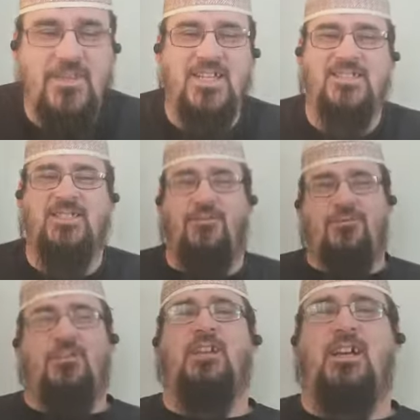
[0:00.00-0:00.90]

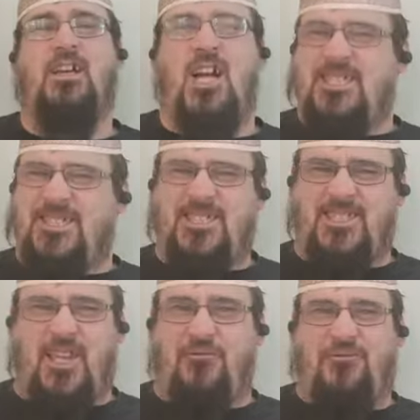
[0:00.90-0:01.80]
astaghfirullah. A
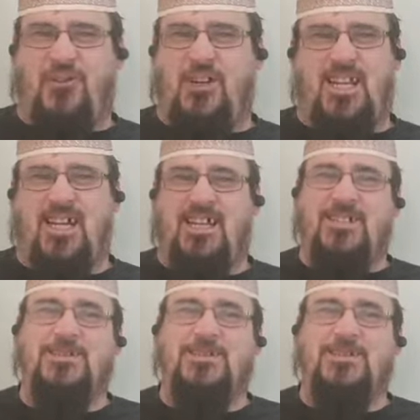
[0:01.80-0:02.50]
stuff for a laugh.